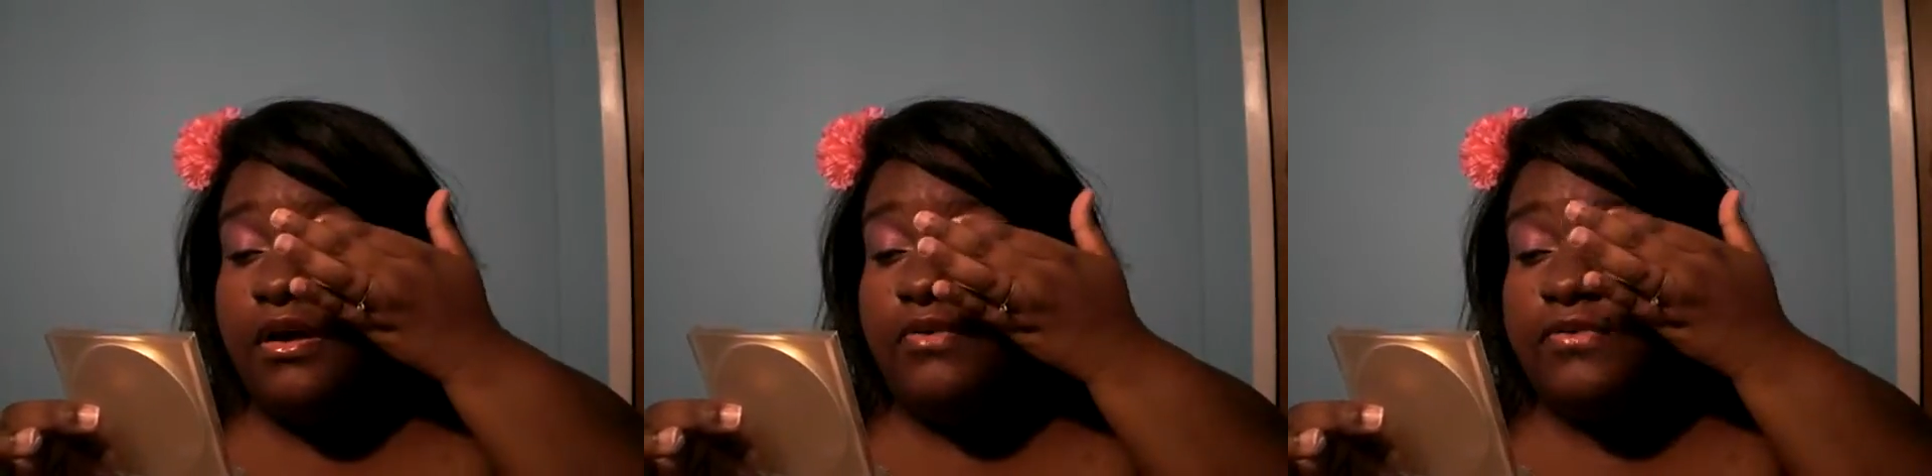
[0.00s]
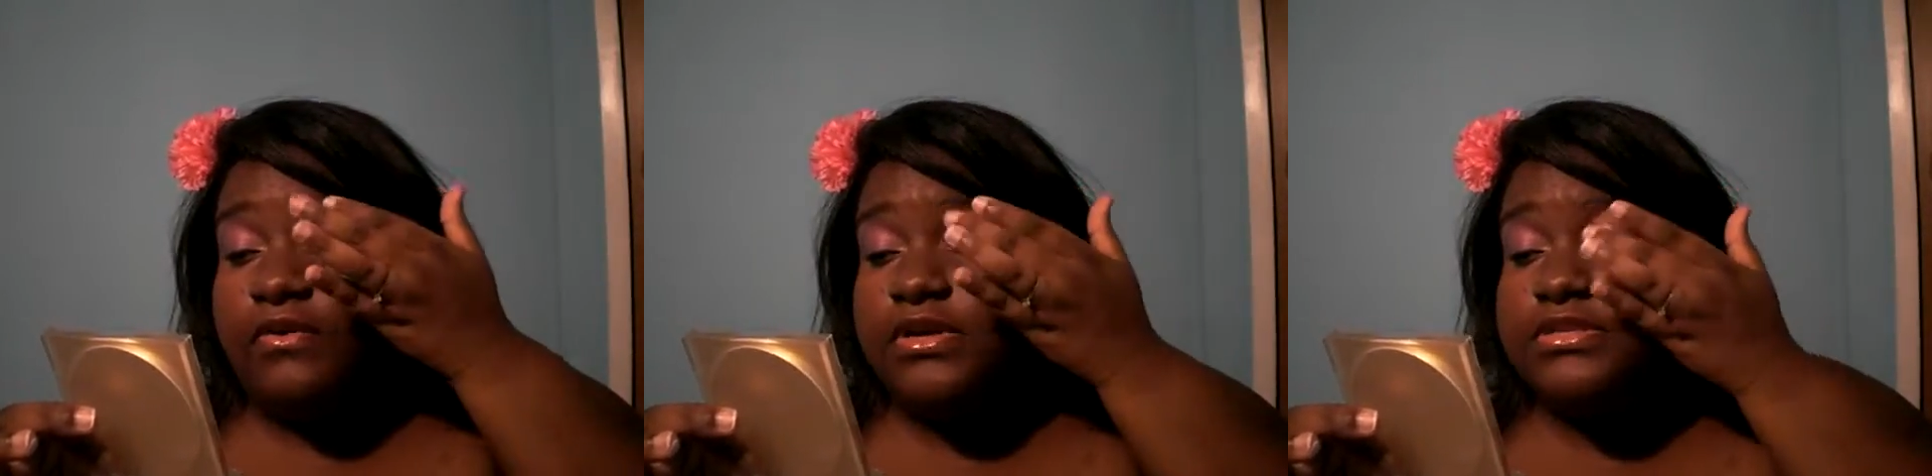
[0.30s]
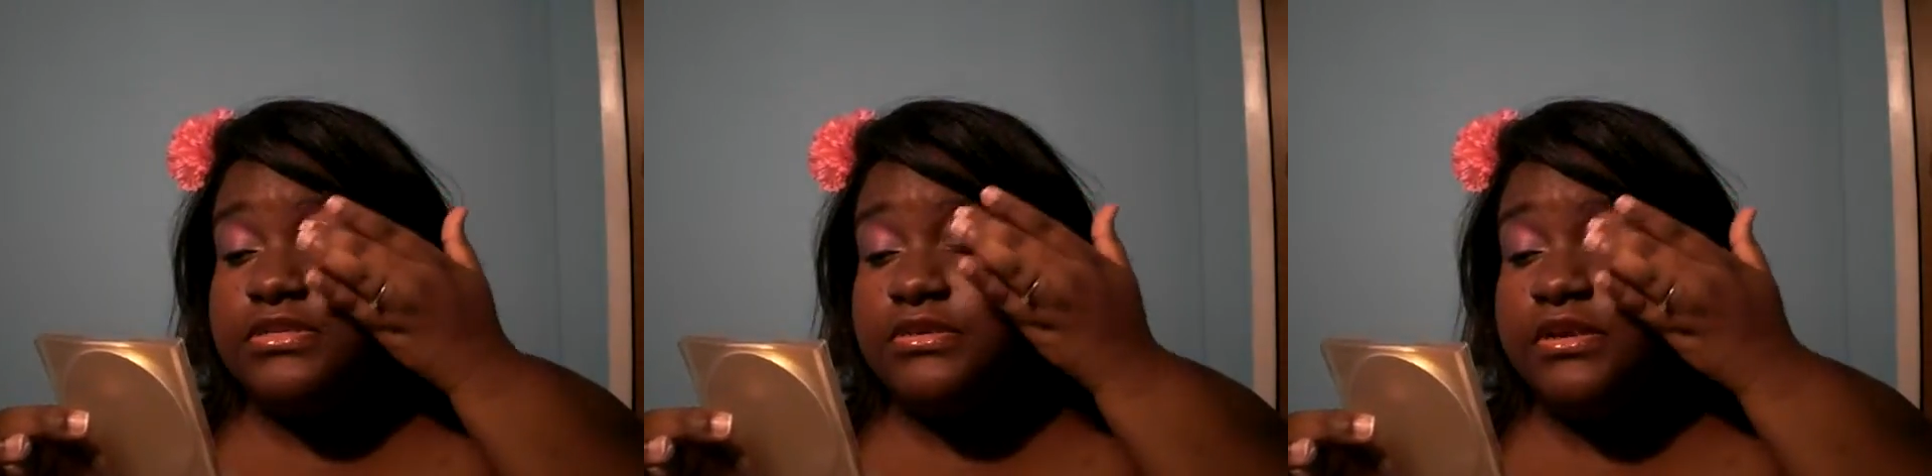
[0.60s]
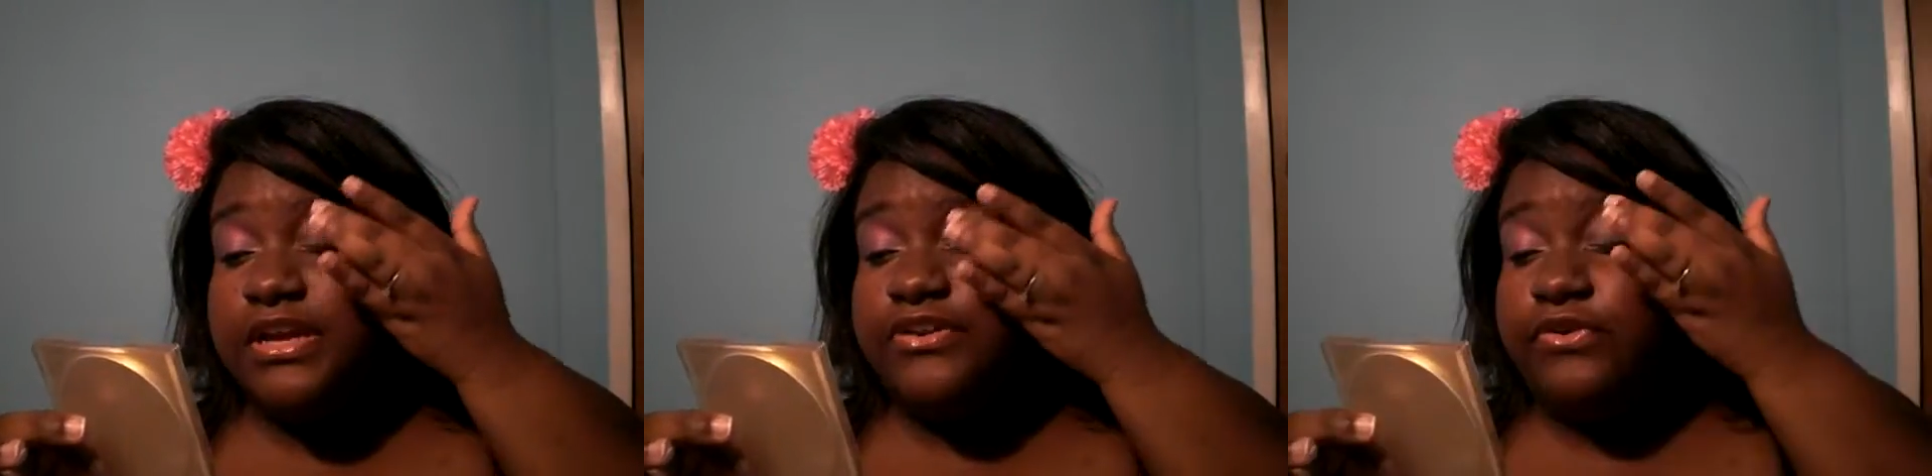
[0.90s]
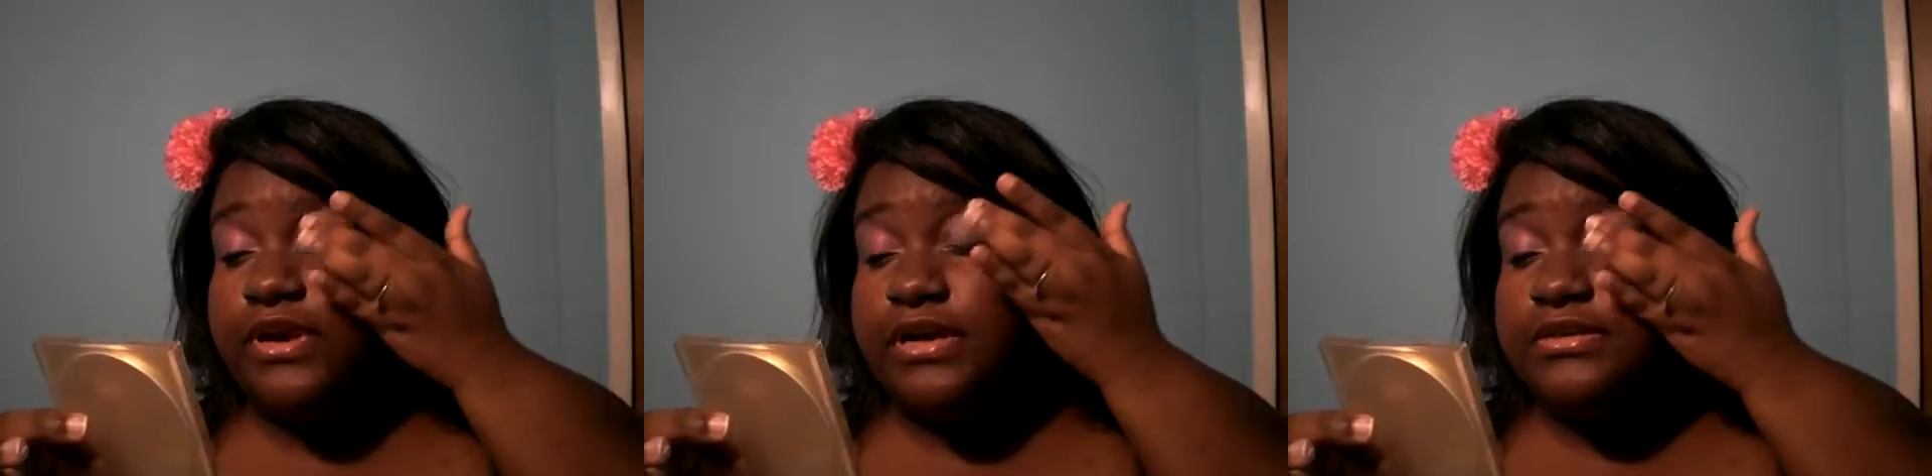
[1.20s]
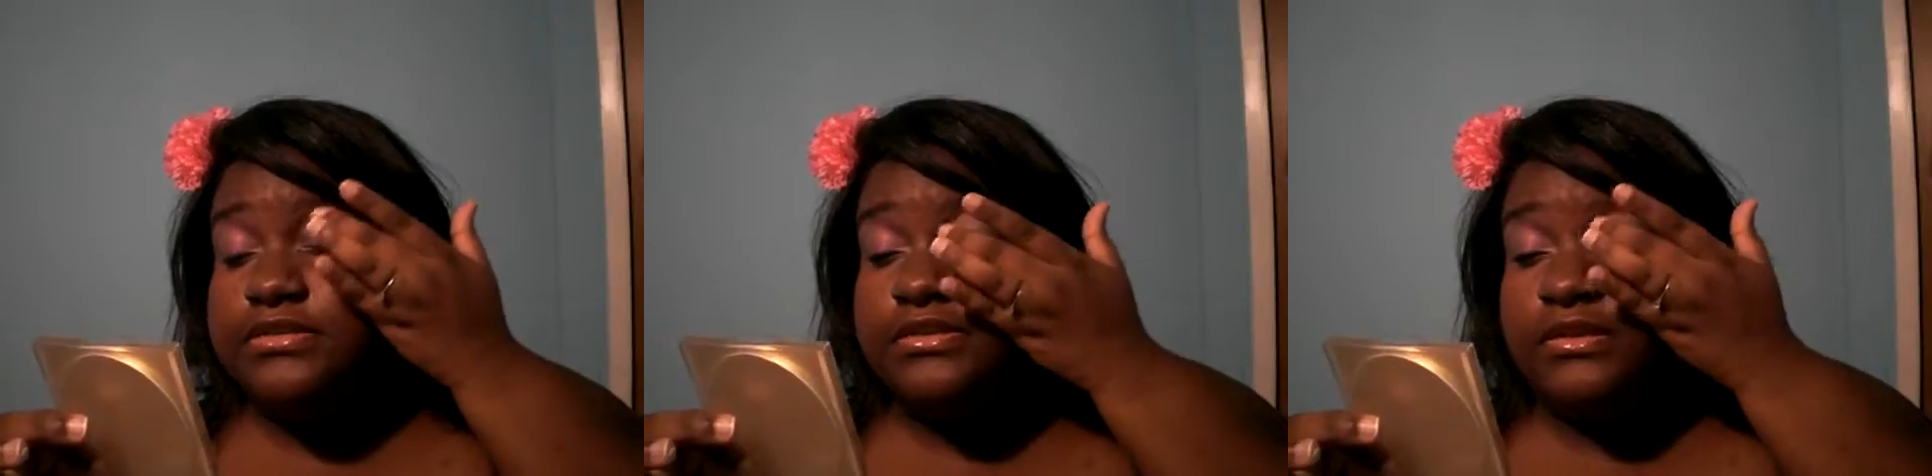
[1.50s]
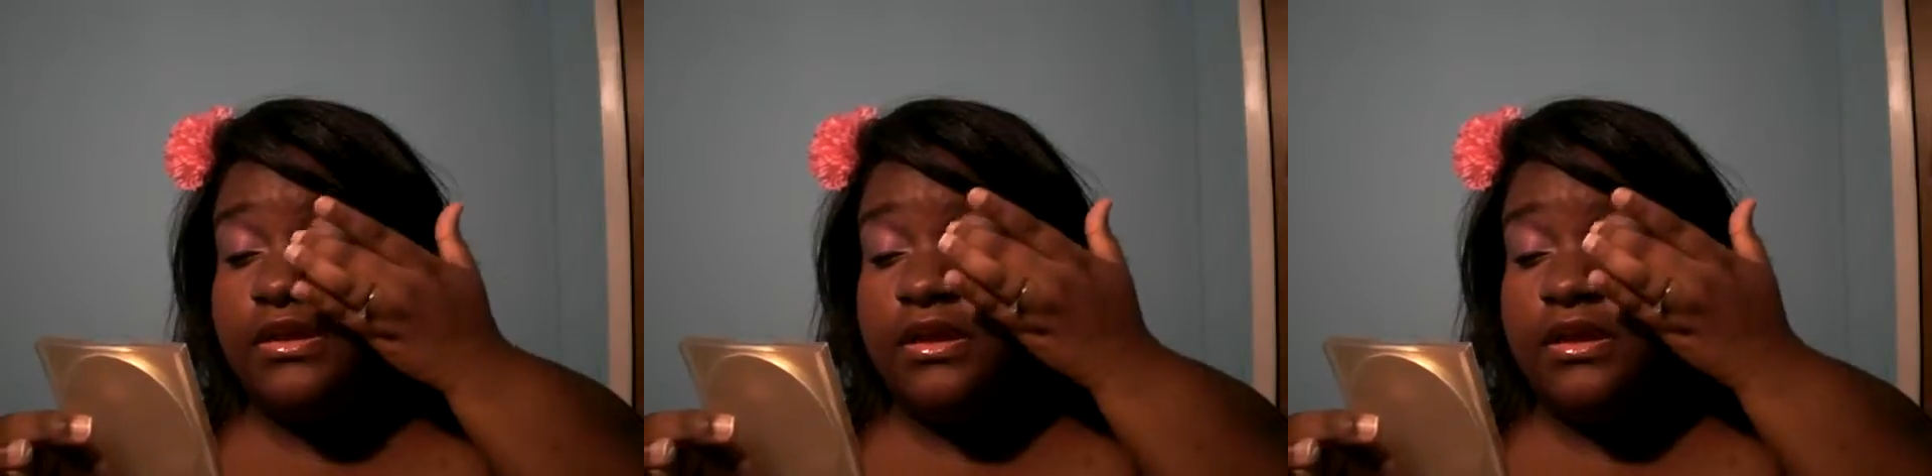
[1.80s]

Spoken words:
of course, it dries,